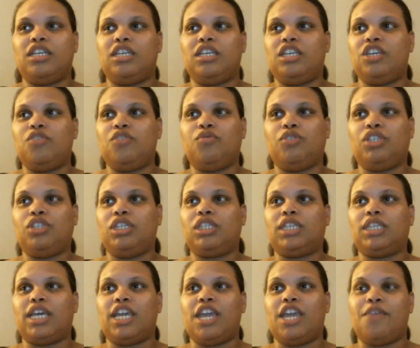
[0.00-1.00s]
he was just
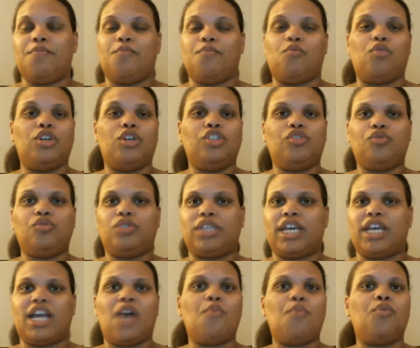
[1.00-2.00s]
like, and one dude's
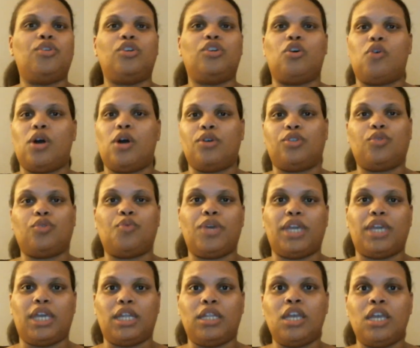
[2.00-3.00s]
like, I want to go out
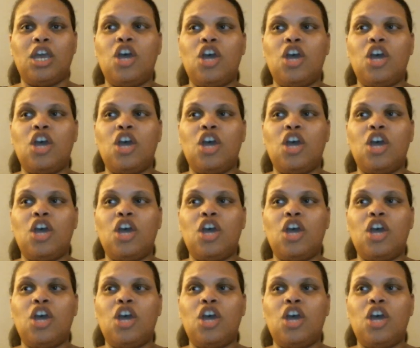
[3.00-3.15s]
swinging.